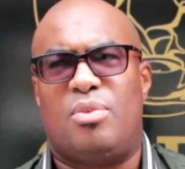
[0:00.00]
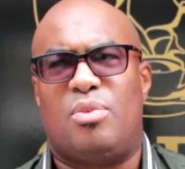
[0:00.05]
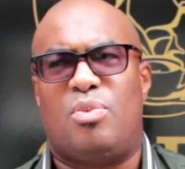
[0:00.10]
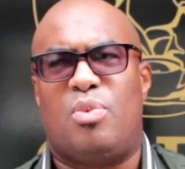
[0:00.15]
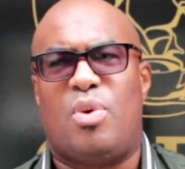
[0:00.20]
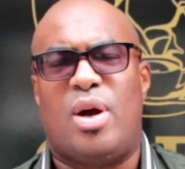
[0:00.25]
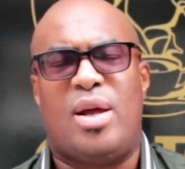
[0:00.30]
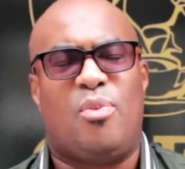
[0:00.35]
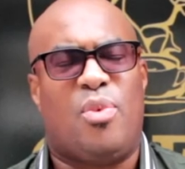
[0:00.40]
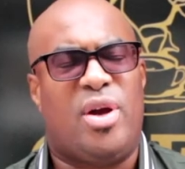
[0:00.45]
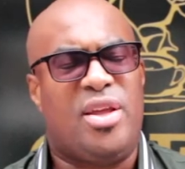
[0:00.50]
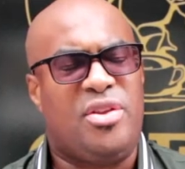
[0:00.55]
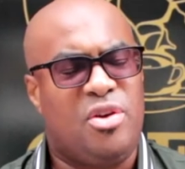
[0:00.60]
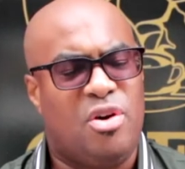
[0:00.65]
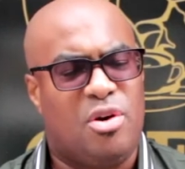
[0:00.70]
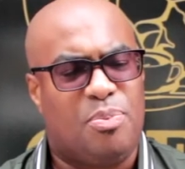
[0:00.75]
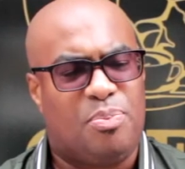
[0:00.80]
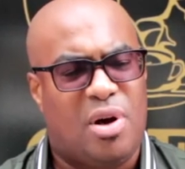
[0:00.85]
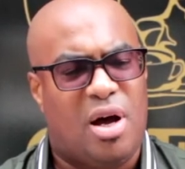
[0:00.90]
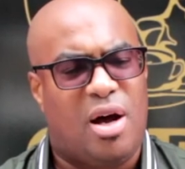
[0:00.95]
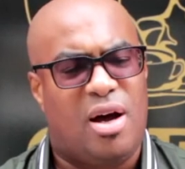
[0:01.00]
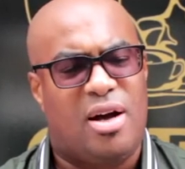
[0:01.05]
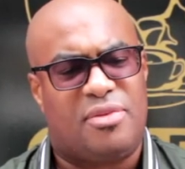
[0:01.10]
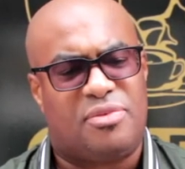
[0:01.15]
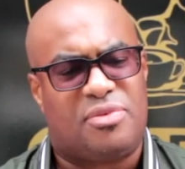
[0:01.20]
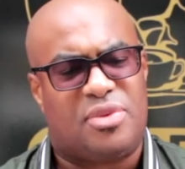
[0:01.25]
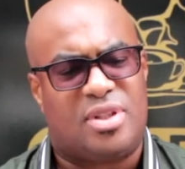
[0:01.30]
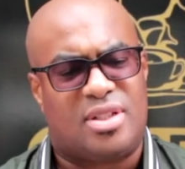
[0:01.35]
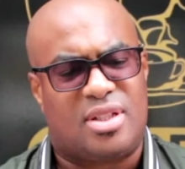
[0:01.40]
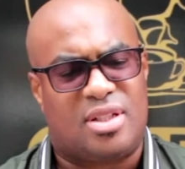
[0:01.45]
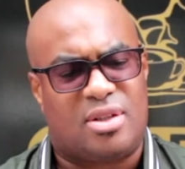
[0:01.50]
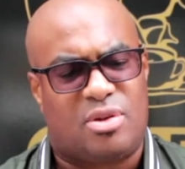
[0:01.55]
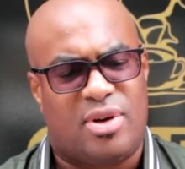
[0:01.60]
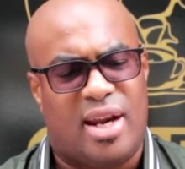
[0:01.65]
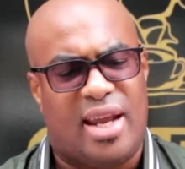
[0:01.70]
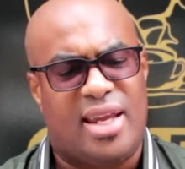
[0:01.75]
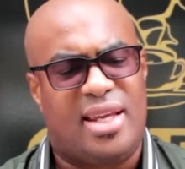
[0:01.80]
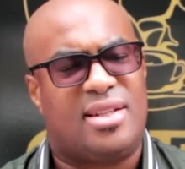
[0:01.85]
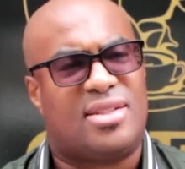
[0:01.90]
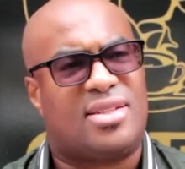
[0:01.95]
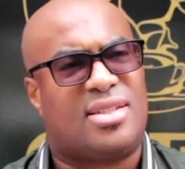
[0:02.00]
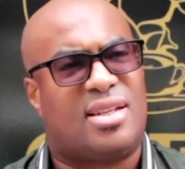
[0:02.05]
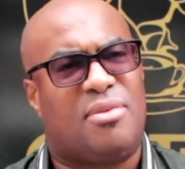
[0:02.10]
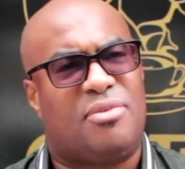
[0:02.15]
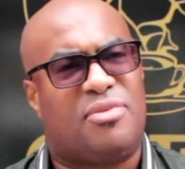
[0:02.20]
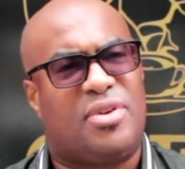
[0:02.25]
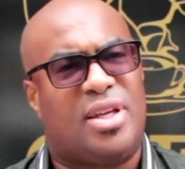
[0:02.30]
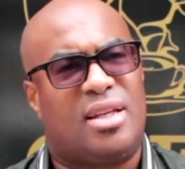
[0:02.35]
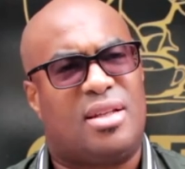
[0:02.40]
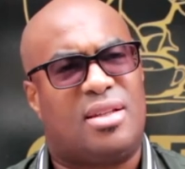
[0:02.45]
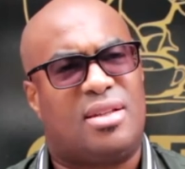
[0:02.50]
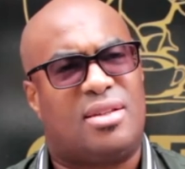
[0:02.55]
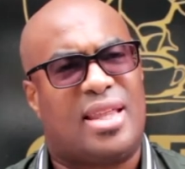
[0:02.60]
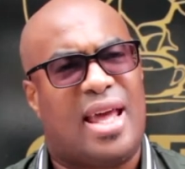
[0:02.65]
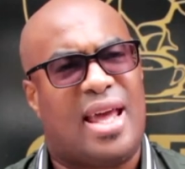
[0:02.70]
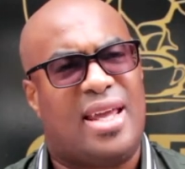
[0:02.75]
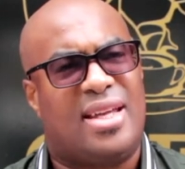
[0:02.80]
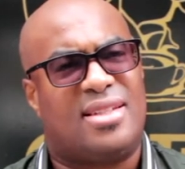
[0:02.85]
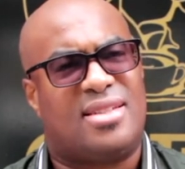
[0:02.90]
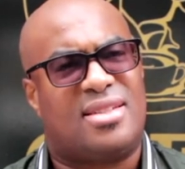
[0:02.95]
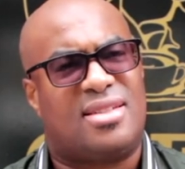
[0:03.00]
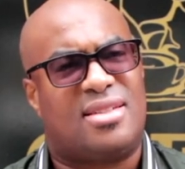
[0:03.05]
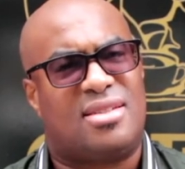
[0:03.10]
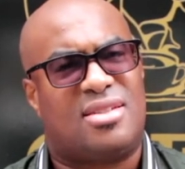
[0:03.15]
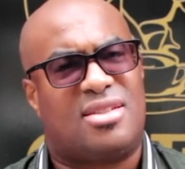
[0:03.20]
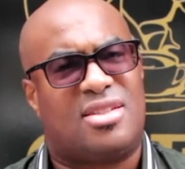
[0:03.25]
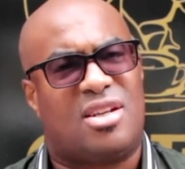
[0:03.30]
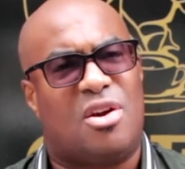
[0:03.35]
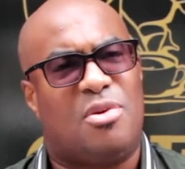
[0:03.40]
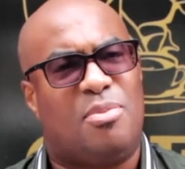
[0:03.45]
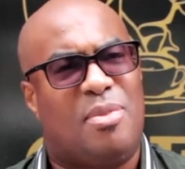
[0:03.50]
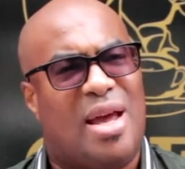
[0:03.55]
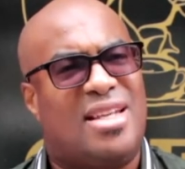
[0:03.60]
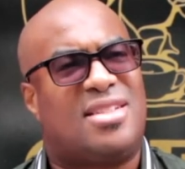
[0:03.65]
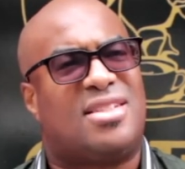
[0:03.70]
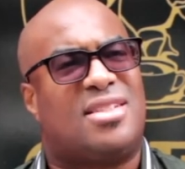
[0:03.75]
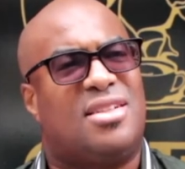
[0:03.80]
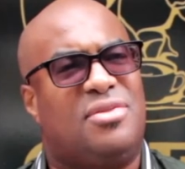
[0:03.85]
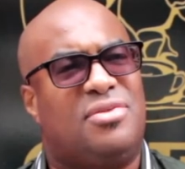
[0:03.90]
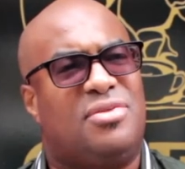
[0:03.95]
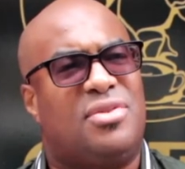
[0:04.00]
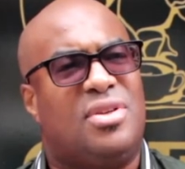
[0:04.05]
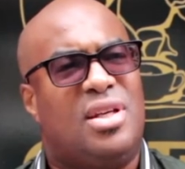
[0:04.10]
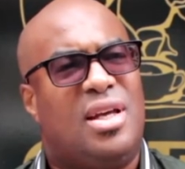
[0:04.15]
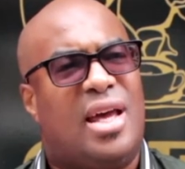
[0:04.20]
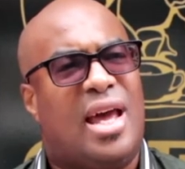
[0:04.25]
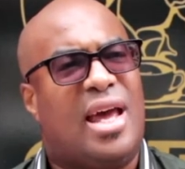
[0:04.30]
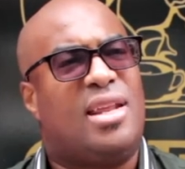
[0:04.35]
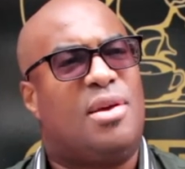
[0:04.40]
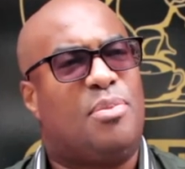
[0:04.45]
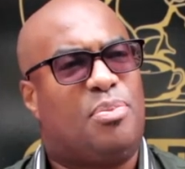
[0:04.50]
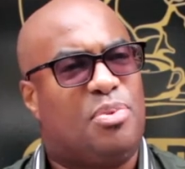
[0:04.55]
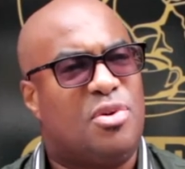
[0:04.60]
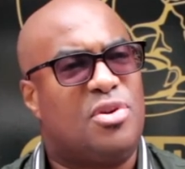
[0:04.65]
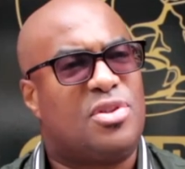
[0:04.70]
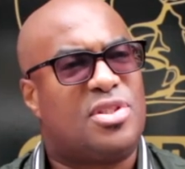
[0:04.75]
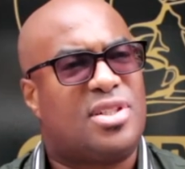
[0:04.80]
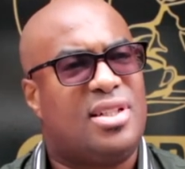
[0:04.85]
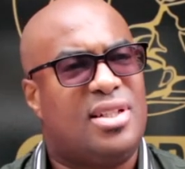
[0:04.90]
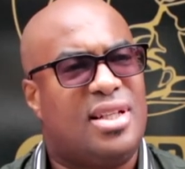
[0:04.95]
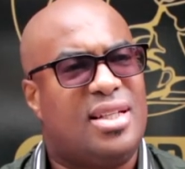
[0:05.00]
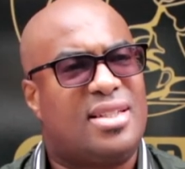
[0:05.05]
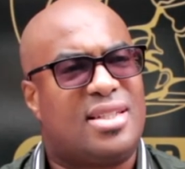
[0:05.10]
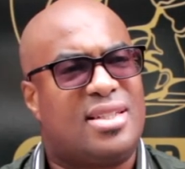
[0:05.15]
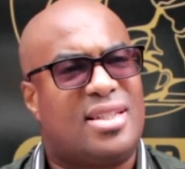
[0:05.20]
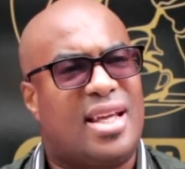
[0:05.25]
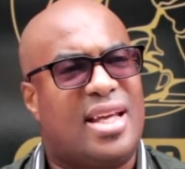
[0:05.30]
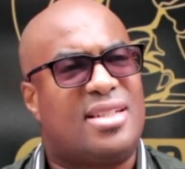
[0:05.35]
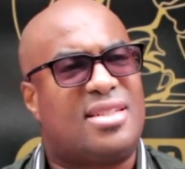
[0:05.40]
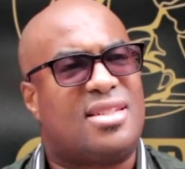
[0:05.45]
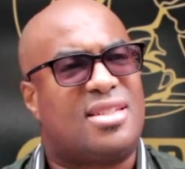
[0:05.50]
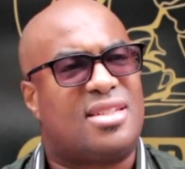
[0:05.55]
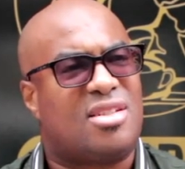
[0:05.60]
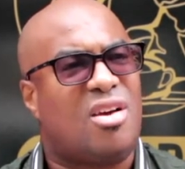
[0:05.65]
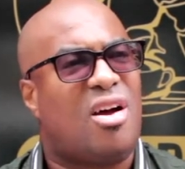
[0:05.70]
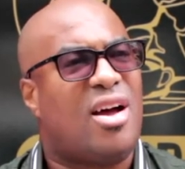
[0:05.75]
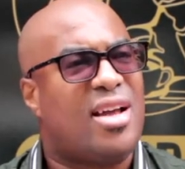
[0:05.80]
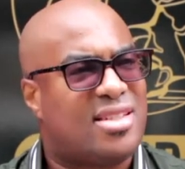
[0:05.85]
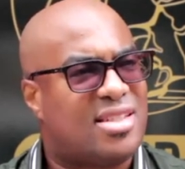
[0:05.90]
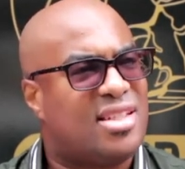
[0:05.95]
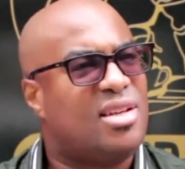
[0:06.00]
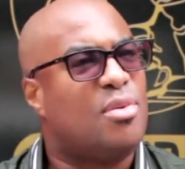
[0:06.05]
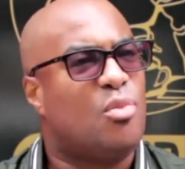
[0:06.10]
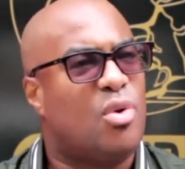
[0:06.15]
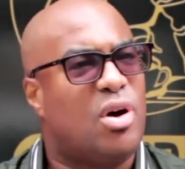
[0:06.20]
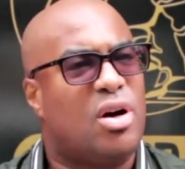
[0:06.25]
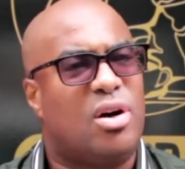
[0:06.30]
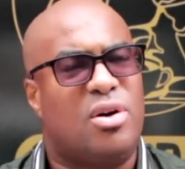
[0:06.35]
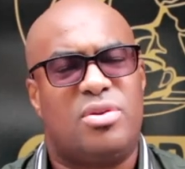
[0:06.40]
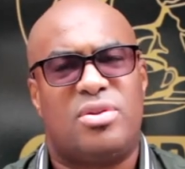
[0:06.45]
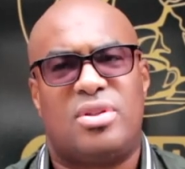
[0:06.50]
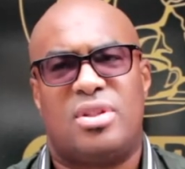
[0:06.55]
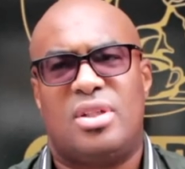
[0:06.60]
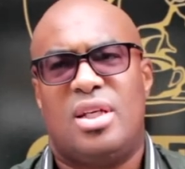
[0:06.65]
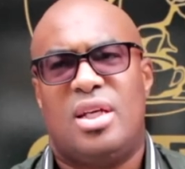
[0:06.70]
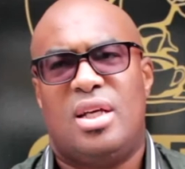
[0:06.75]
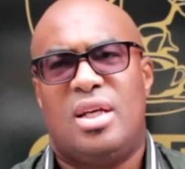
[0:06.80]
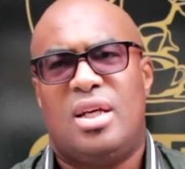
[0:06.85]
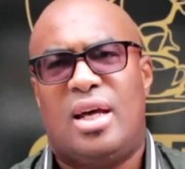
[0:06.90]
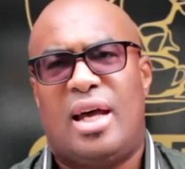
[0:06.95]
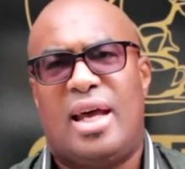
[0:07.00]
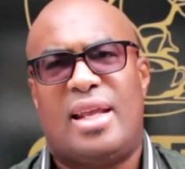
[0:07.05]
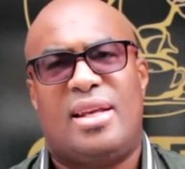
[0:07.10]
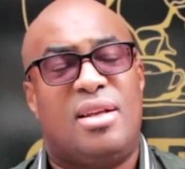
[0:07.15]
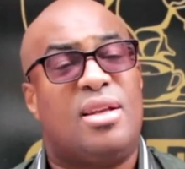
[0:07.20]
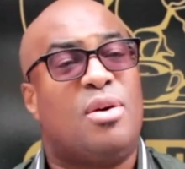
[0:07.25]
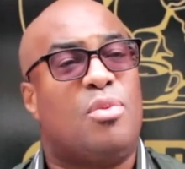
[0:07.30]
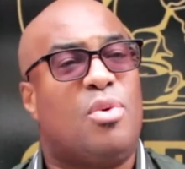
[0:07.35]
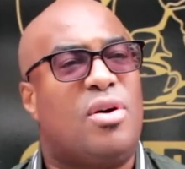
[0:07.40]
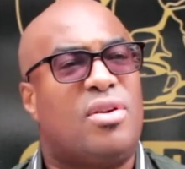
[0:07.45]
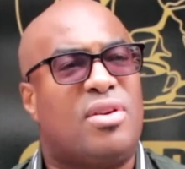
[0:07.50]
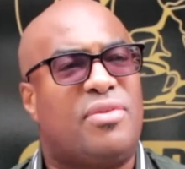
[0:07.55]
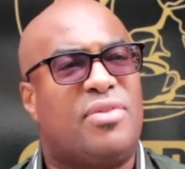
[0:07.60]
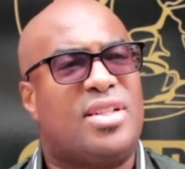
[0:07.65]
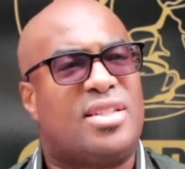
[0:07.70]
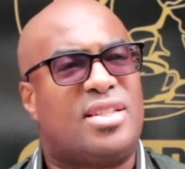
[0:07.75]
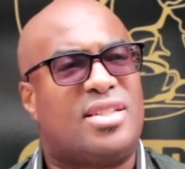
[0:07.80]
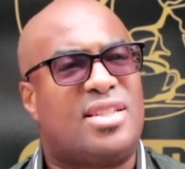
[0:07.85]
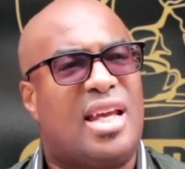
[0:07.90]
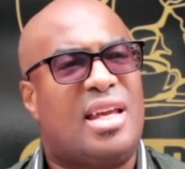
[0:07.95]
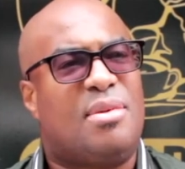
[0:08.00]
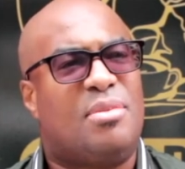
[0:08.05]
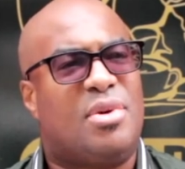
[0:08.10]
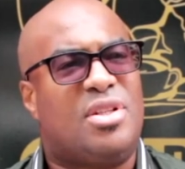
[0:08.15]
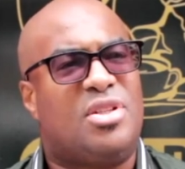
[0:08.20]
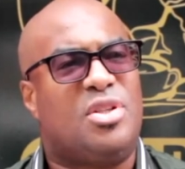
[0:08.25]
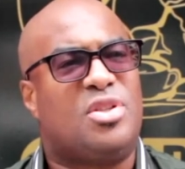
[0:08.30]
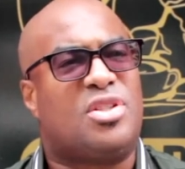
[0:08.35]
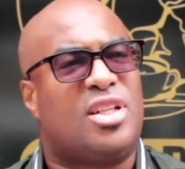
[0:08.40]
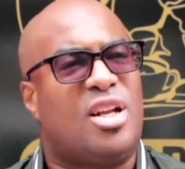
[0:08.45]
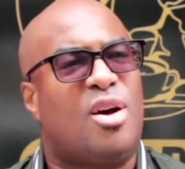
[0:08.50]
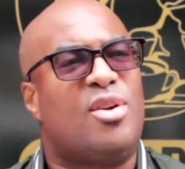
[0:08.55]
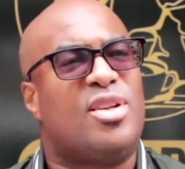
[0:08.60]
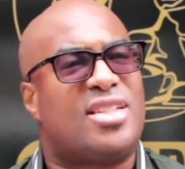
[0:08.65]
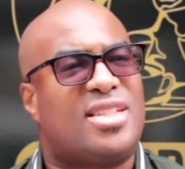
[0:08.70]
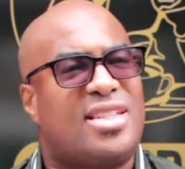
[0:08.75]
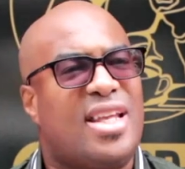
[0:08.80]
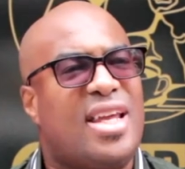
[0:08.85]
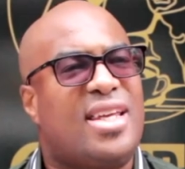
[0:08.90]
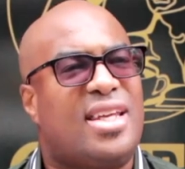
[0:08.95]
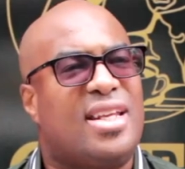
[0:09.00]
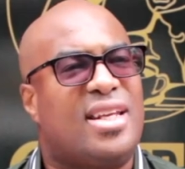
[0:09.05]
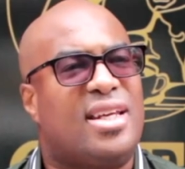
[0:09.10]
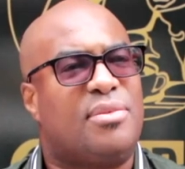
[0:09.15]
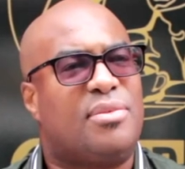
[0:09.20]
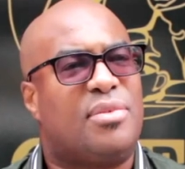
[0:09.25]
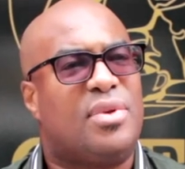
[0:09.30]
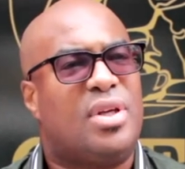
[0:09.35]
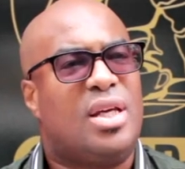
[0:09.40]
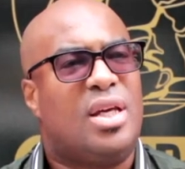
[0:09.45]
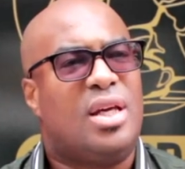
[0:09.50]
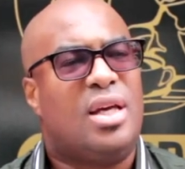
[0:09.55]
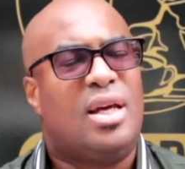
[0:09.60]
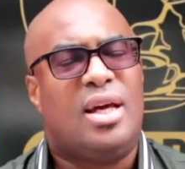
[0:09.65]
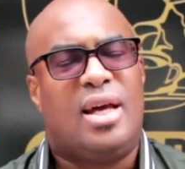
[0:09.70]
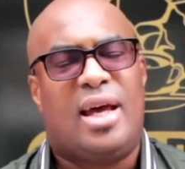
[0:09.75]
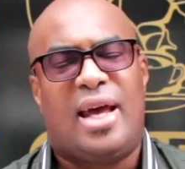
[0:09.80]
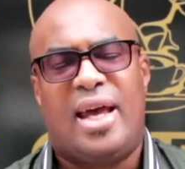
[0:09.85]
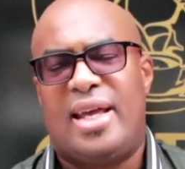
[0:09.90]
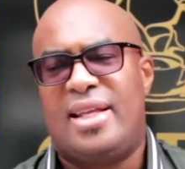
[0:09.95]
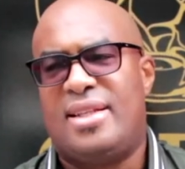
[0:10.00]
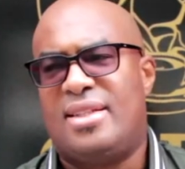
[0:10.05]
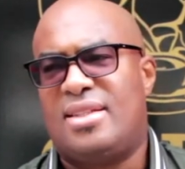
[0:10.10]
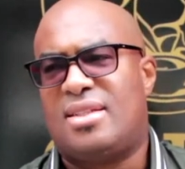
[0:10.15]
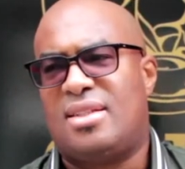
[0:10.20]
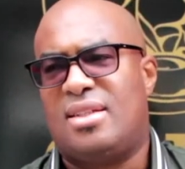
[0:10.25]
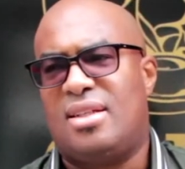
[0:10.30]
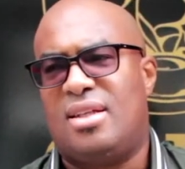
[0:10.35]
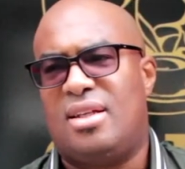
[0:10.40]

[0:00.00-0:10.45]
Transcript: when you're part of creating something that is so massive and important in today's society and world, and in the world of entertainment, you should own a stake in it. And